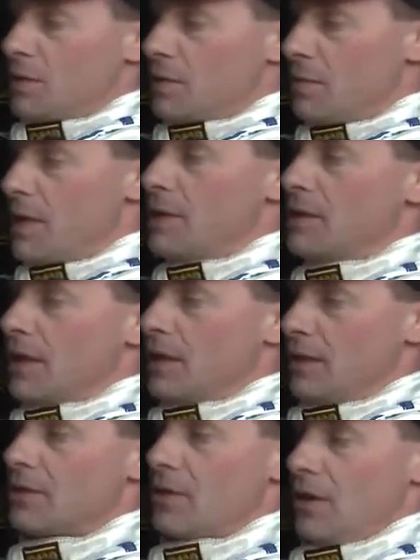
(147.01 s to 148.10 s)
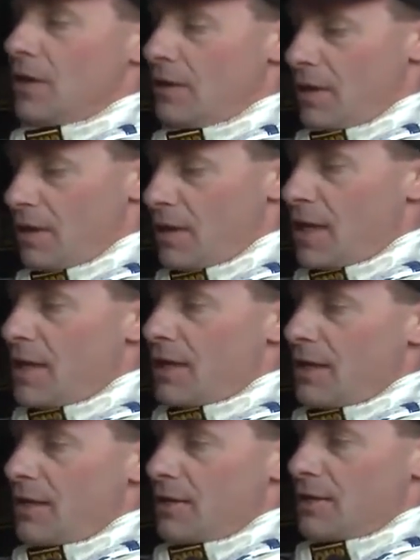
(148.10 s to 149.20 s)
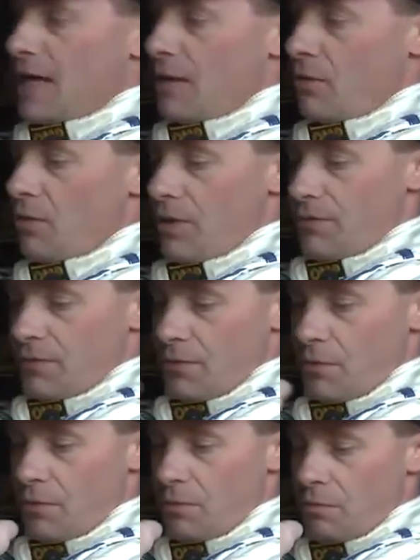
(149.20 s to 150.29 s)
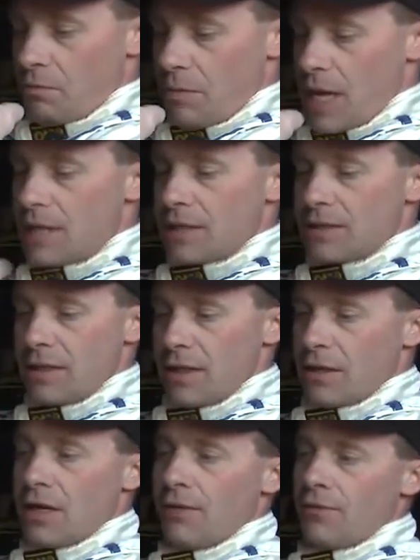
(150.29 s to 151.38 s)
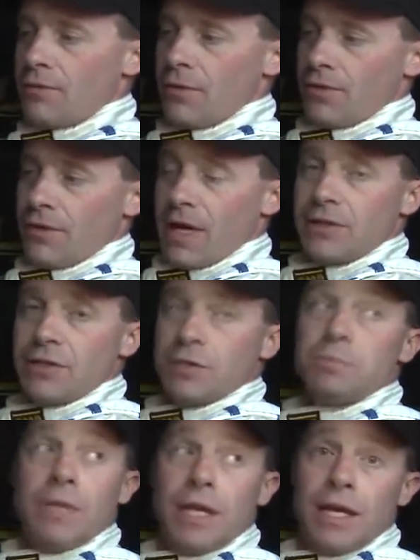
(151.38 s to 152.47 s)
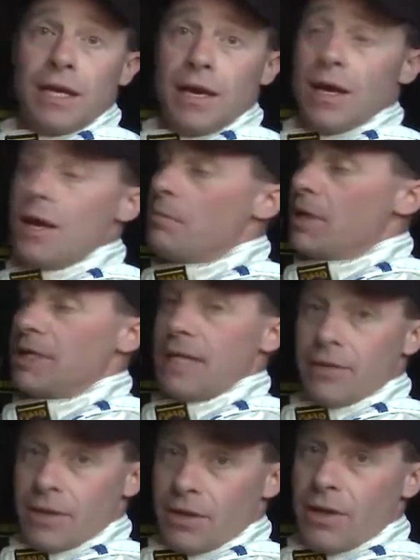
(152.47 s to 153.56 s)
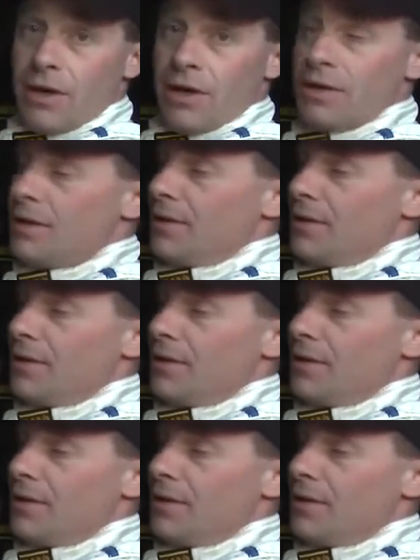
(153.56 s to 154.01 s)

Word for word: What's amazing in this car is that we've made the seat comfortable for not just me, but Darren Law,